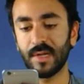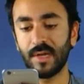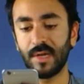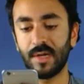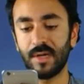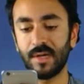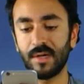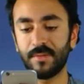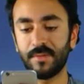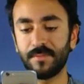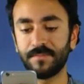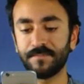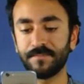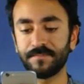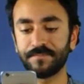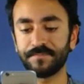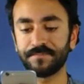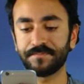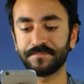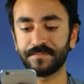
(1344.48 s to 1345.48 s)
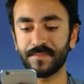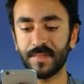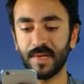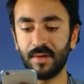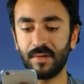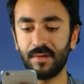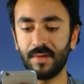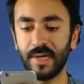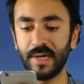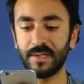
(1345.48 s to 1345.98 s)

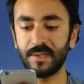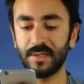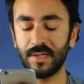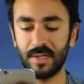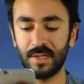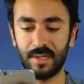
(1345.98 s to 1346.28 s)
all right,